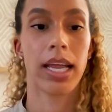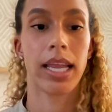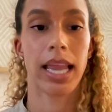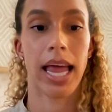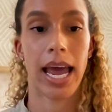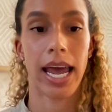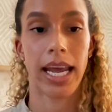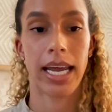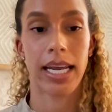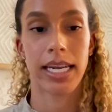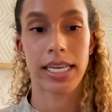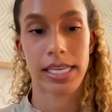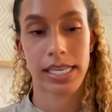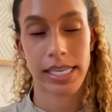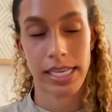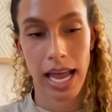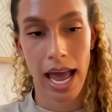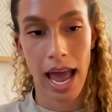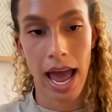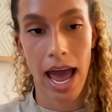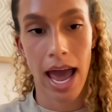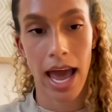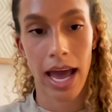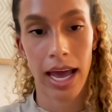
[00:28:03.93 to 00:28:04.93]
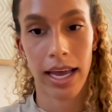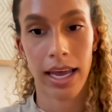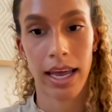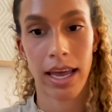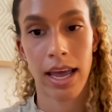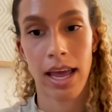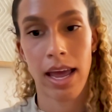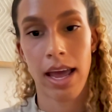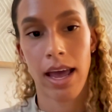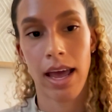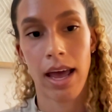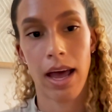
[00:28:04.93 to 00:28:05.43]
like SAC,
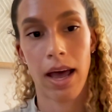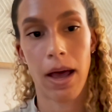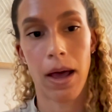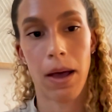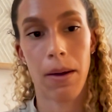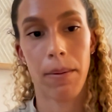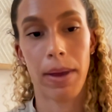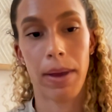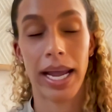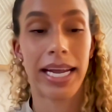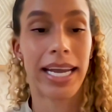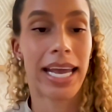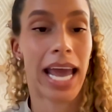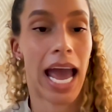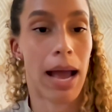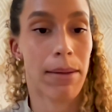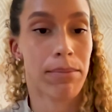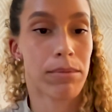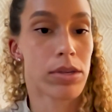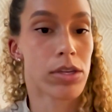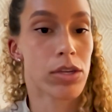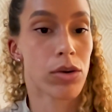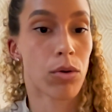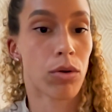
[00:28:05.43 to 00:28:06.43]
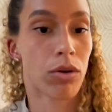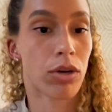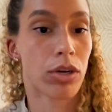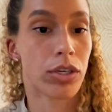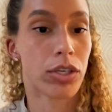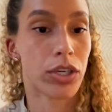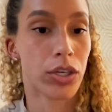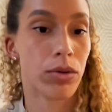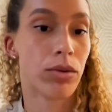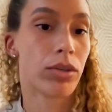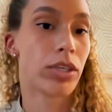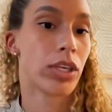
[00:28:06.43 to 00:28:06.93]
and Captain's Corner
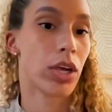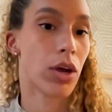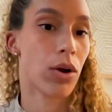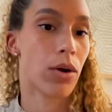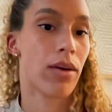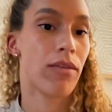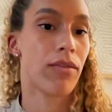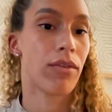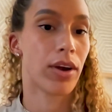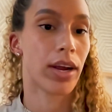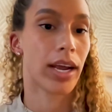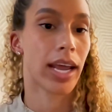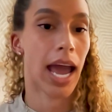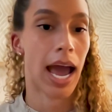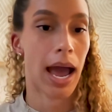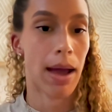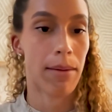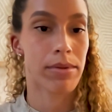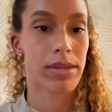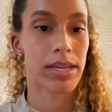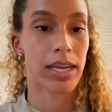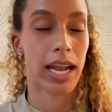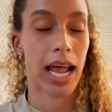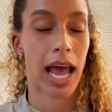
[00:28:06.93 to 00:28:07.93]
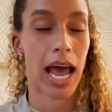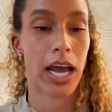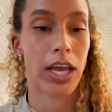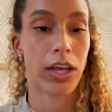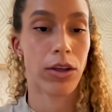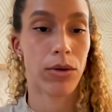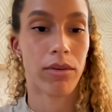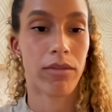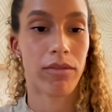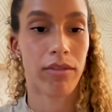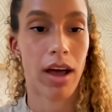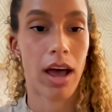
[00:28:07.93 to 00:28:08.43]
too. So if you're a captain at
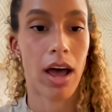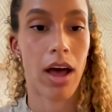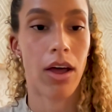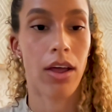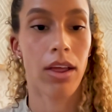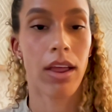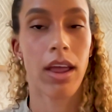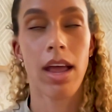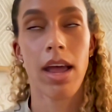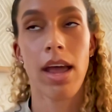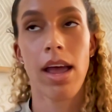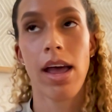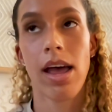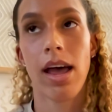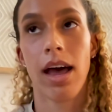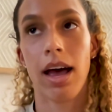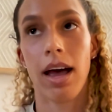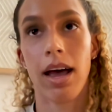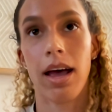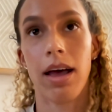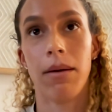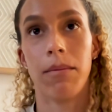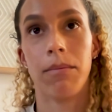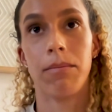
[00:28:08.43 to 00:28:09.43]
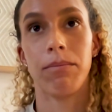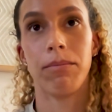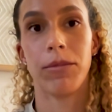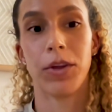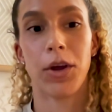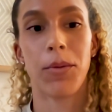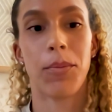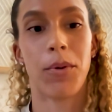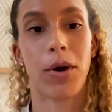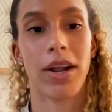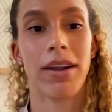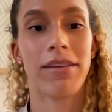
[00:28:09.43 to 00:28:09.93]
U of L,
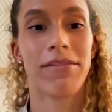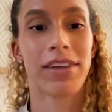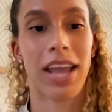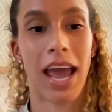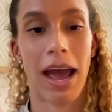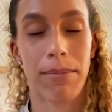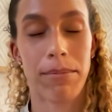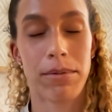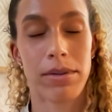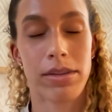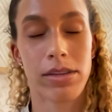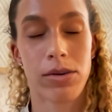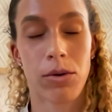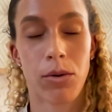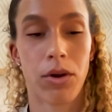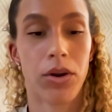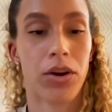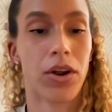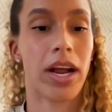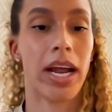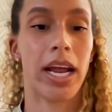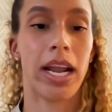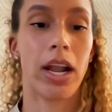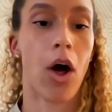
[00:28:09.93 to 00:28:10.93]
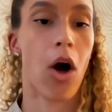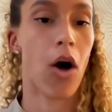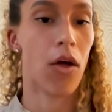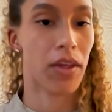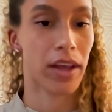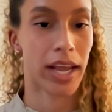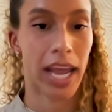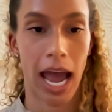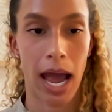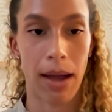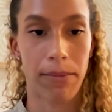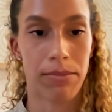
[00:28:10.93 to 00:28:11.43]
you're part of Captain's Corner, and all the
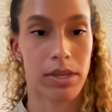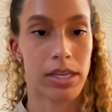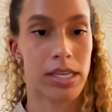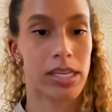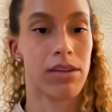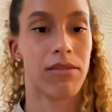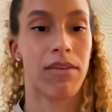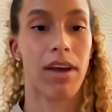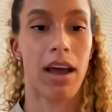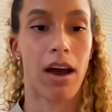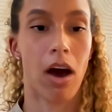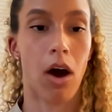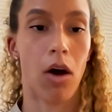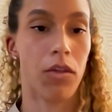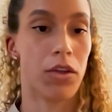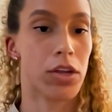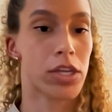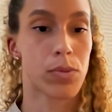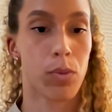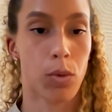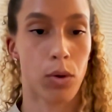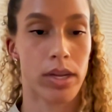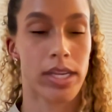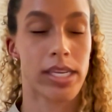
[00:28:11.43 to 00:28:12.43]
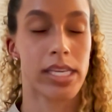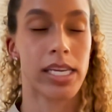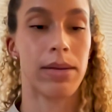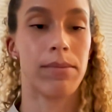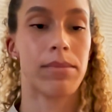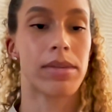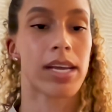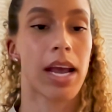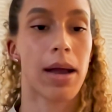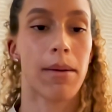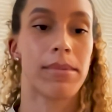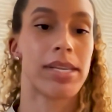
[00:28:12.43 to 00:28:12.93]
captains of all the sports
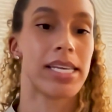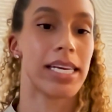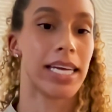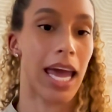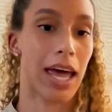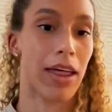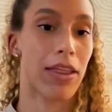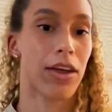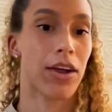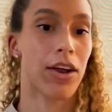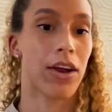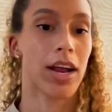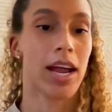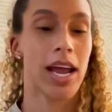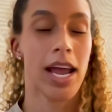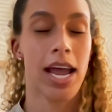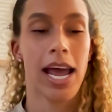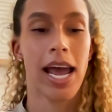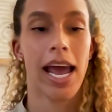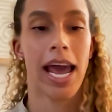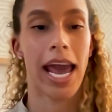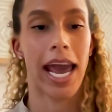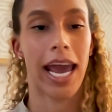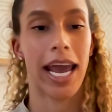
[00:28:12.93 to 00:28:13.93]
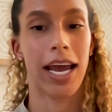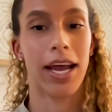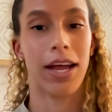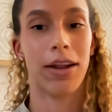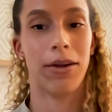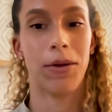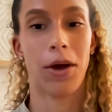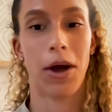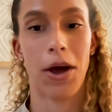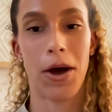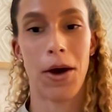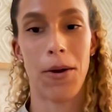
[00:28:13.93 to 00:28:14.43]
teams come together,
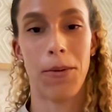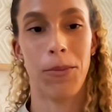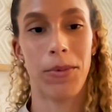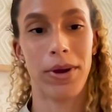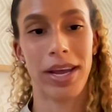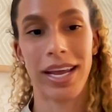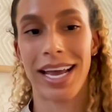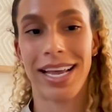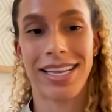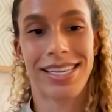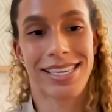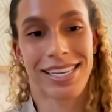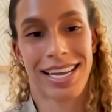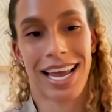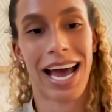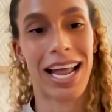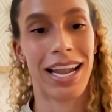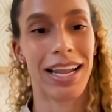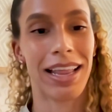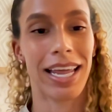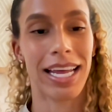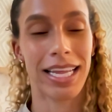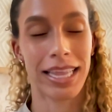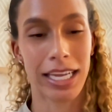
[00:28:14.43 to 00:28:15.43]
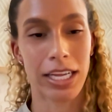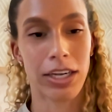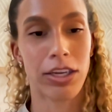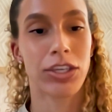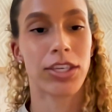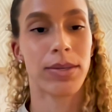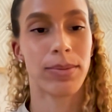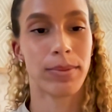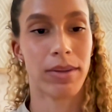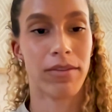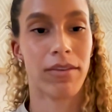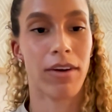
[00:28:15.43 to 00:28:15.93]
and it's kind of like
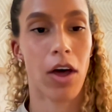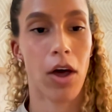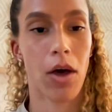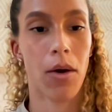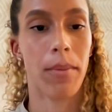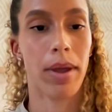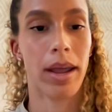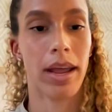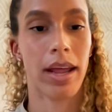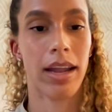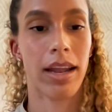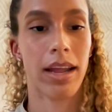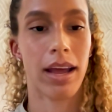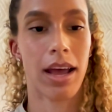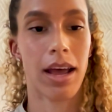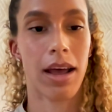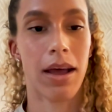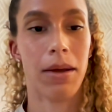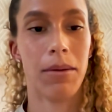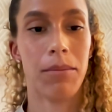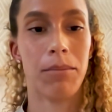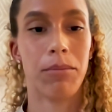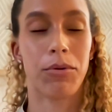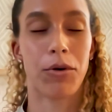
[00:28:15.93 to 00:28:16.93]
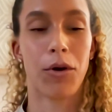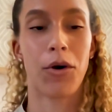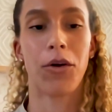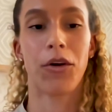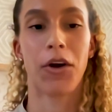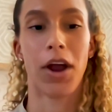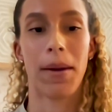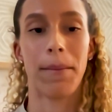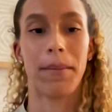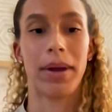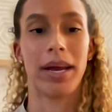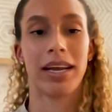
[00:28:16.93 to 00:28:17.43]
leadership development
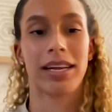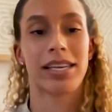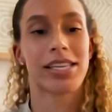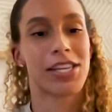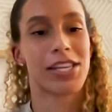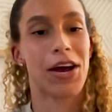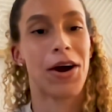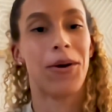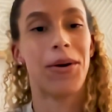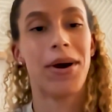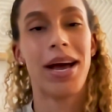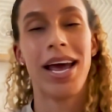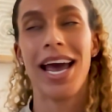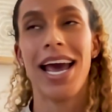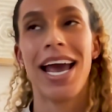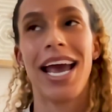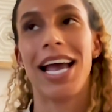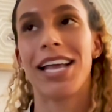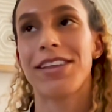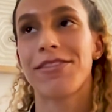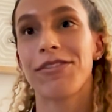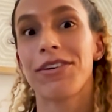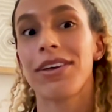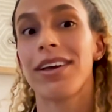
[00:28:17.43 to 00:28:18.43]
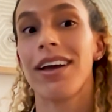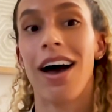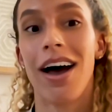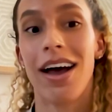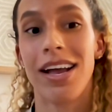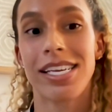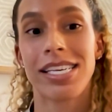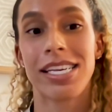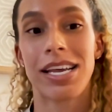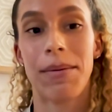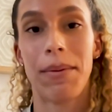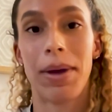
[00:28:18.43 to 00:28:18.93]
programming. So it's really
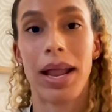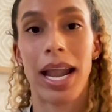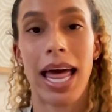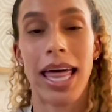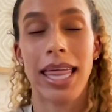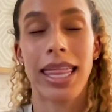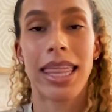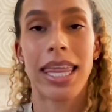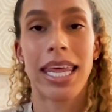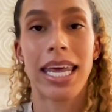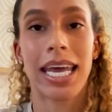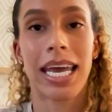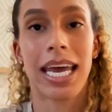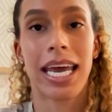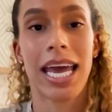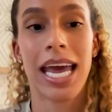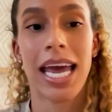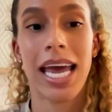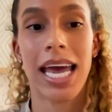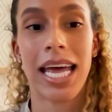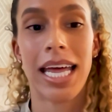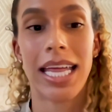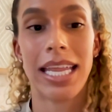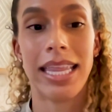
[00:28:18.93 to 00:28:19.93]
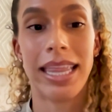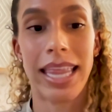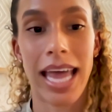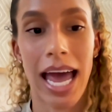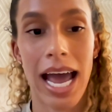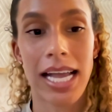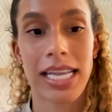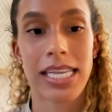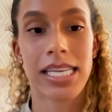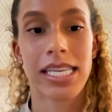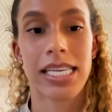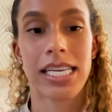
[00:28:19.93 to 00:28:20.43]
awesome, and I think
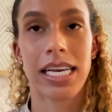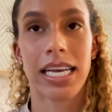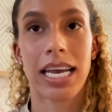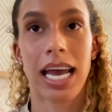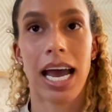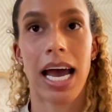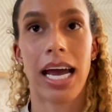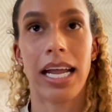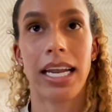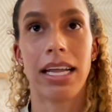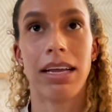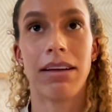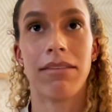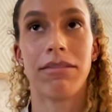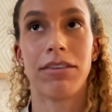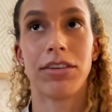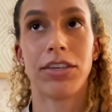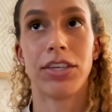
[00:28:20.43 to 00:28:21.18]
that's kind of